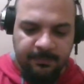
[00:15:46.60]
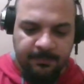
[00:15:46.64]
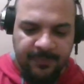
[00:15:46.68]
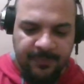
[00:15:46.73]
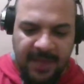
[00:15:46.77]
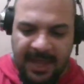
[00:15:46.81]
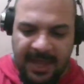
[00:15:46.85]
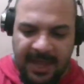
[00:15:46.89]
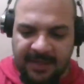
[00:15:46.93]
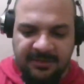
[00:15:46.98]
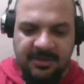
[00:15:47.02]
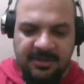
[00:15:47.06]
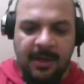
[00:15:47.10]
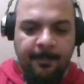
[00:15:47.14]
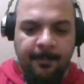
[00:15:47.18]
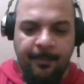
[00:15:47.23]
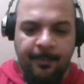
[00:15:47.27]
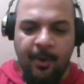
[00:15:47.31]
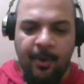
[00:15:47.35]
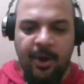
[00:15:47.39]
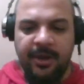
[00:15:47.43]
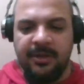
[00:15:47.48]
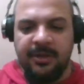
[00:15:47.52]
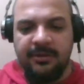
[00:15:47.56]
At some
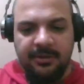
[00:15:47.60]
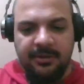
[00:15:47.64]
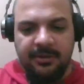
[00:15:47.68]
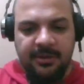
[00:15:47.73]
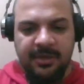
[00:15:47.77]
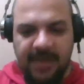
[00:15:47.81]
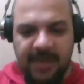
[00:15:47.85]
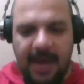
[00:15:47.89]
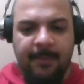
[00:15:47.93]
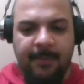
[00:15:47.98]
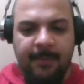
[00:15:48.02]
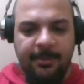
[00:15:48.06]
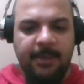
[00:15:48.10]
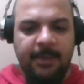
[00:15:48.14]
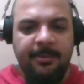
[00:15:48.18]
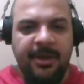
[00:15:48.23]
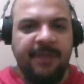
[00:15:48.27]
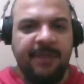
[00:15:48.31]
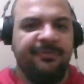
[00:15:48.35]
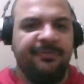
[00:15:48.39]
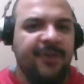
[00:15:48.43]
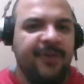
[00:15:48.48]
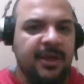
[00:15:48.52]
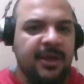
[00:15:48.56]
point, camera
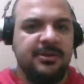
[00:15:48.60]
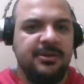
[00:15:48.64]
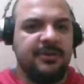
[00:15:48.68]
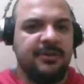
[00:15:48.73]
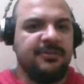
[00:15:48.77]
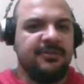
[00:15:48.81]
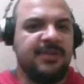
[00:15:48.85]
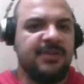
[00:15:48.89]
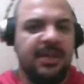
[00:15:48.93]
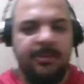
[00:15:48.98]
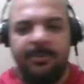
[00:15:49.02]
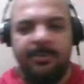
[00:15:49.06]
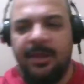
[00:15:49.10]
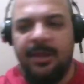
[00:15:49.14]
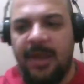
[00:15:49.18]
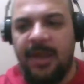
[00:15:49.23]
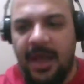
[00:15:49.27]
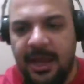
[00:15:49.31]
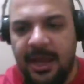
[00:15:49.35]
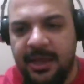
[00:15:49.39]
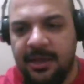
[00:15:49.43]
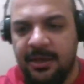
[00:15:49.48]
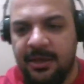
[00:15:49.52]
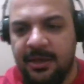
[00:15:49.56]
manufacturer is going to be
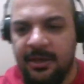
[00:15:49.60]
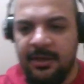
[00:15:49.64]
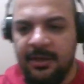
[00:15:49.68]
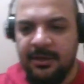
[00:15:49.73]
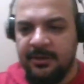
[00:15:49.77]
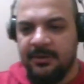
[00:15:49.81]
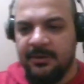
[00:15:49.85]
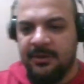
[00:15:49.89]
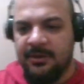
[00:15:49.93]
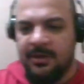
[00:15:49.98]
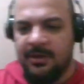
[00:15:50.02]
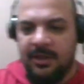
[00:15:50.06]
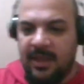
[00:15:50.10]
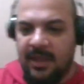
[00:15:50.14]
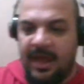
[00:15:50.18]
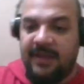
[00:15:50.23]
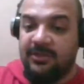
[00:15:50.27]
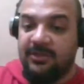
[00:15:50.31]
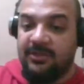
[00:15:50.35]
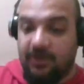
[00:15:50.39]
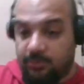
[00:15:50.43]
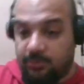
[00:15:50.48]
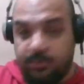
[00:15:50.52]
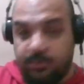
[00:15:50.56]
like
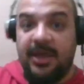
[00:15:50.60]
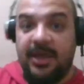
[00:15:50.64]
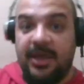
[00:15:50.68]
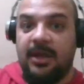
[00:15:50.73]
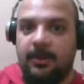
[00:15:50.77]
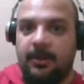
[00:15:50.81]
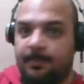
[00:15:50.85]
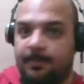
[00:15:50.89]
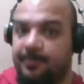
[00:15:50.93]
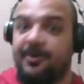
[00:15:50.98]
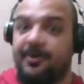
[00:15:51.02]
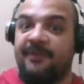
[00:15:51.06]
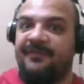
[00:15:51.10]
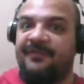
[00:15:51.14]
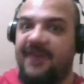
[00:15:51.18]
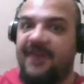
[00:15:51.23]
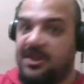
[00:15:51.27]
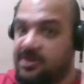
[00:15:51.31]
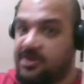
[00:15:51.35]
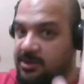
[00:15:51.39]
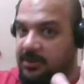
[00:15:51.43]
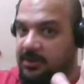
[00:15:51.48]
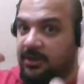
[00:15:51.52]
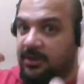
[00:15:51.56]
the real
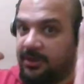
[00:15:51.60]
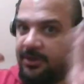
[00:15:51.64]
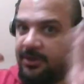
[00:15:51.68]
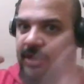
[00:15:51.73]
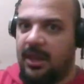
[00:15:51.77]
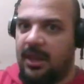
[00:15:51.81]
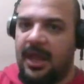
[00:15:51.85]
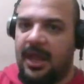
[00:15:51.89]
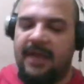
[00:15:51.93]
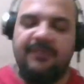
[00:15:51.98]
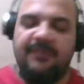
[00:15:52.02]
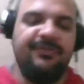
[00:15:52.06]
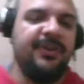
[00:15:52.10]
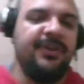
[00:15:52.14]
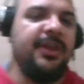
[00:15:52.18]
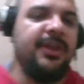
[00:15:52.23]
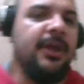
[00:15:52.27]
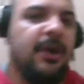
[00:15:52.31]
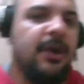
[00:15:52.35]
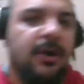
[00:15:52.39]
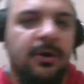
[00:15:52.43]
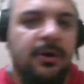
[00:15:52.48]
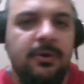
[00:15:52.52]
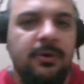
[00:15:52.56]
professional, like
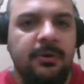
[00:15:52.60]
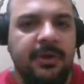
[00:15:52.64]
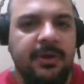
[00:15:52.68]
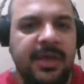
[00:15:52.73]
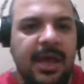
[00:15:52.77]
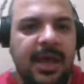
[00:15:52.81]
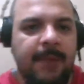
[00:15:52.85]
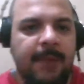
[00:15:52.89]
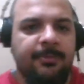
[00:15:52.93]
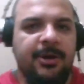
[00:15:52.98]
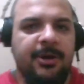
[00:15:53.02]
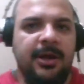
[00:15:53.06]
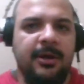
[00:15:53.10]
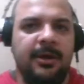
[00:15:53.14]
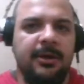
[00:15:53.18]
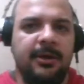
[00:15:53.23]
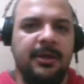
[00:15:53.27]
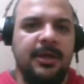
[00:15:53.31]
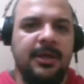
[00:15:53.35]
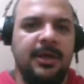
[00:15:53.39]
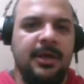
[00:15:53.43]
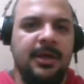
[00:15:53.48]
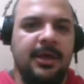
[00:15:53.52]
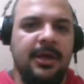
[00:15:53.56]
video camera
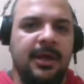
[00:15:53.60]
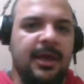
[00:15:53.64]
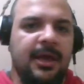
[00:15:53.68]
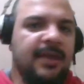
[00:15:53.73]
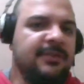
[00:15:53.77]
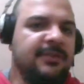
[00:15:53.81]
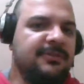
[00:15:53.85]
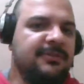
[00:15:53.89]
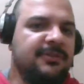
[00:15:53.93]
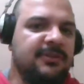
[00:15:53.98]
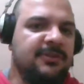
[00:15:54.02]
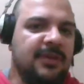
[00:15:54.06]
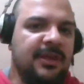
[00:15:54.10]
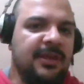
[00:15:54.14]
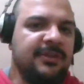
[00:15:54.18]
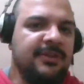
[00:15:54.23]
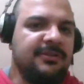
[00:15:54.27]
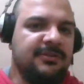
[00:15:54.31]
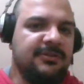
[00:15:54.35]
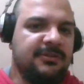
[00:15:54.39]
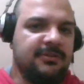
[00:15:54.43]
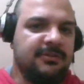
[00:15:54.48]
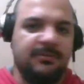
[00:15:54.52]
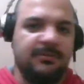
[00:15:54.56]

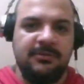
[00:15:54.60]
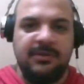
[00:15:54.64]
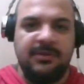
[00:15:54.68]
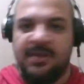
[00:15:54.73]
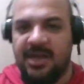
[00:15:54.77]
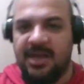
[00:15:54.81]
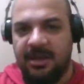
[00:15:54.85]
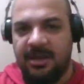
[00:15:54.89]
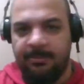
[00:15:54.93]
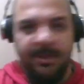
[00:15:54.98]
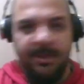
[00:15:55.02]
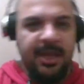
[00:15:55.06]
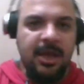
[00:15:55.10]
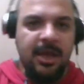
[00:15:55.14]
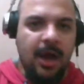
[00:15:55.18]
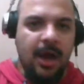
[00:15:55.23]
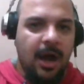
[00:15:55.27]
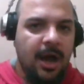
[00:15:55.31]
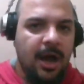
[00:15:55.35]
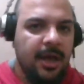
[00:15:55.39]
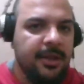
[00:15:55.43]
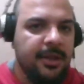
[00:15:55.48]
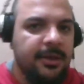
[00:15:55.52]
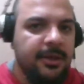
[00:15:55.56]
is going to be
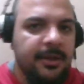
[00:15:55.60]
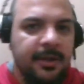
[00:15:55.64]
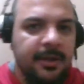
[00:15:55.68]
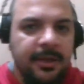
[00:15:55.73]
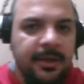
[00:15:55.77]
gone.